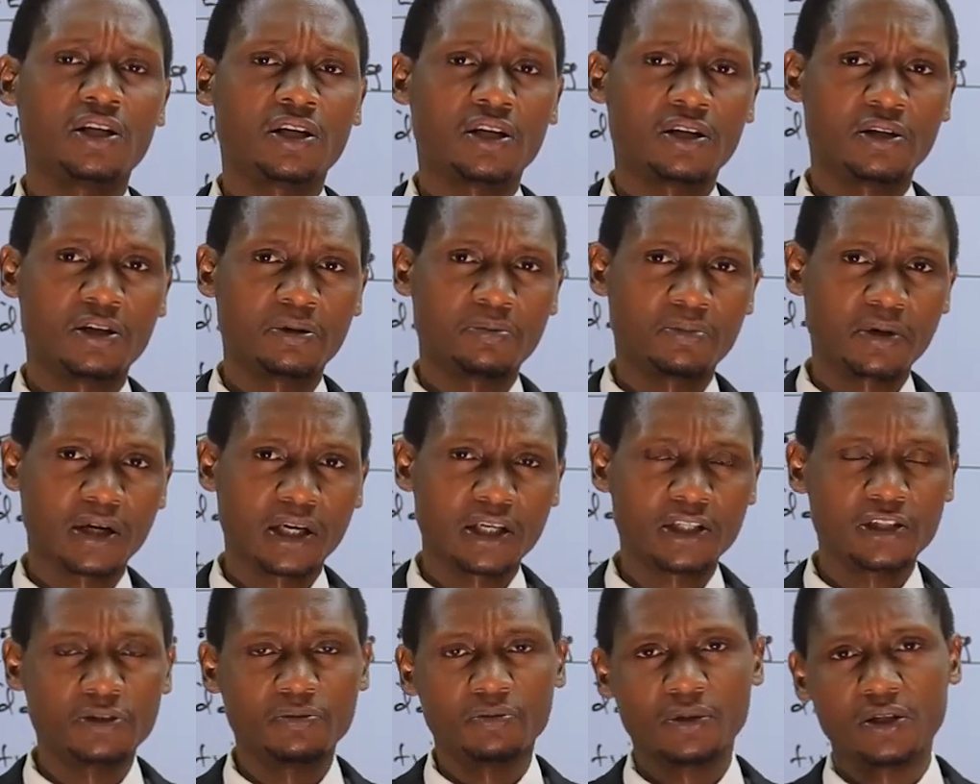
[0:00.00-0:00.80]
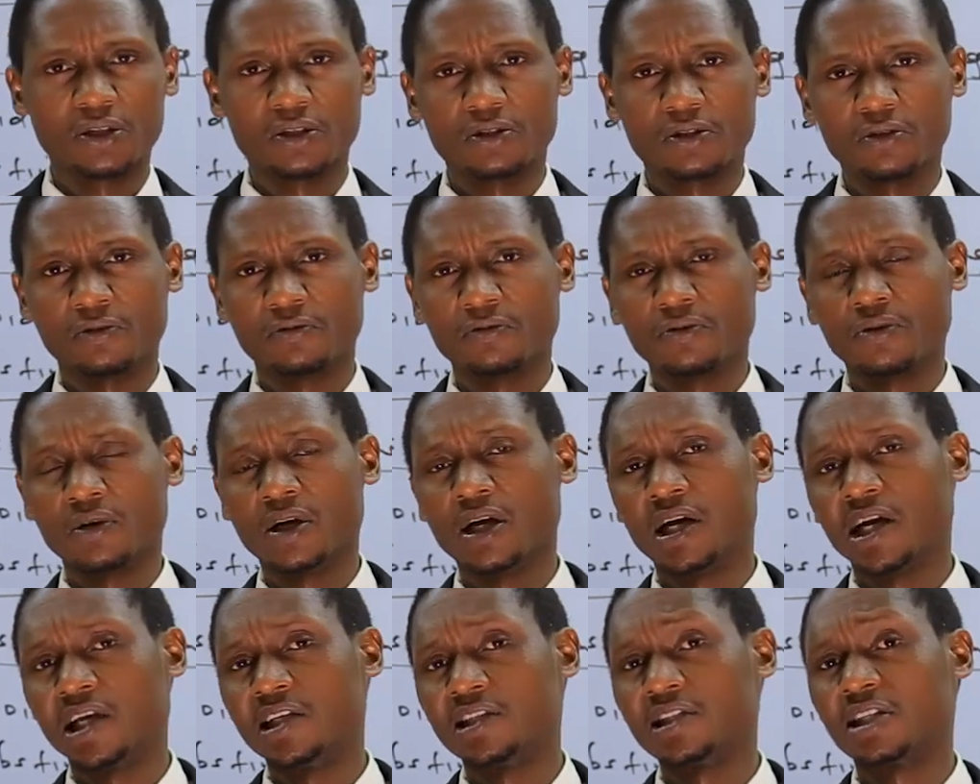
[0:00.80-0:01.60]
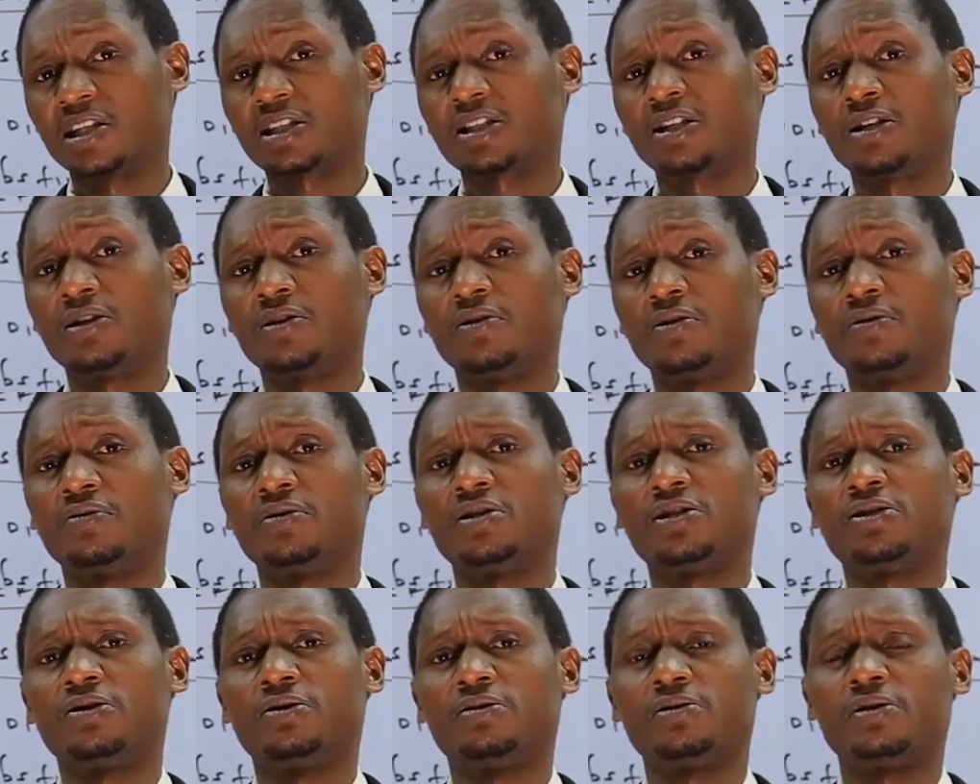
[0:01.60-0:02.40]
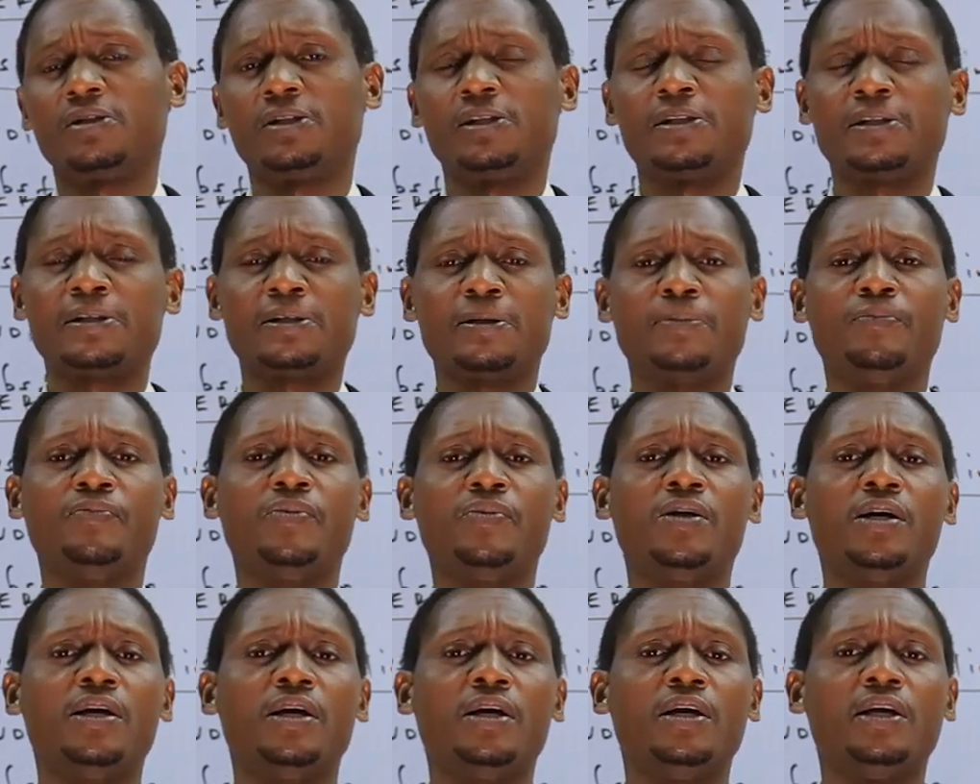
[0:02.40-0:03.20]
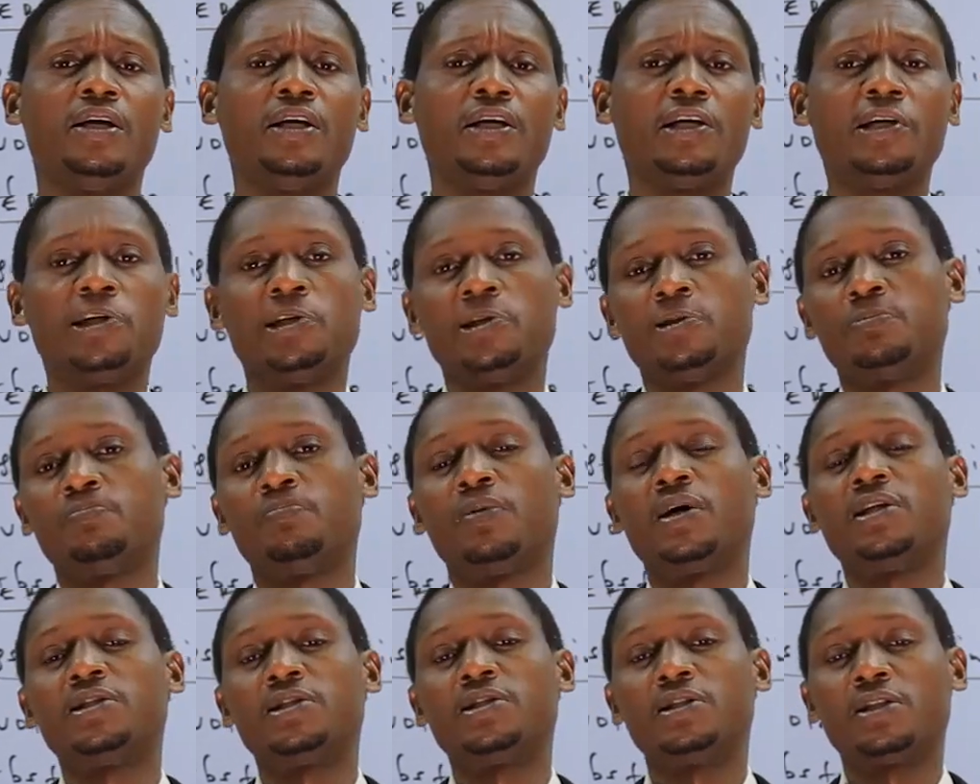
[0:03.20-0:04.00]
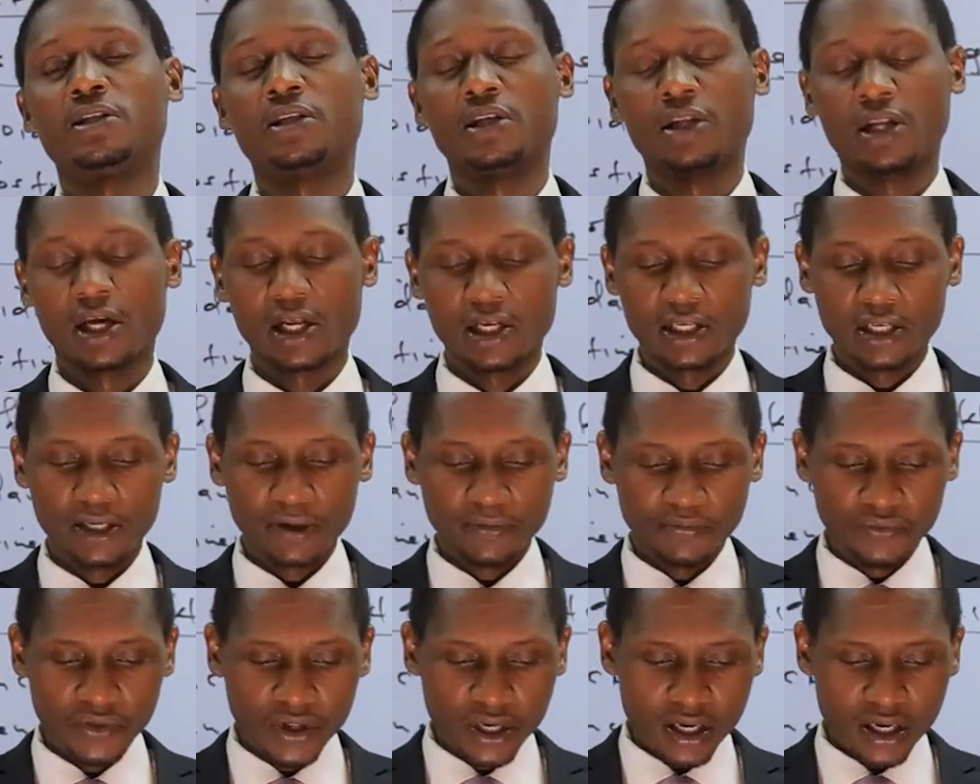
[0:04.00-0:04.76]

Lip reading: the management of organizational resources is particularly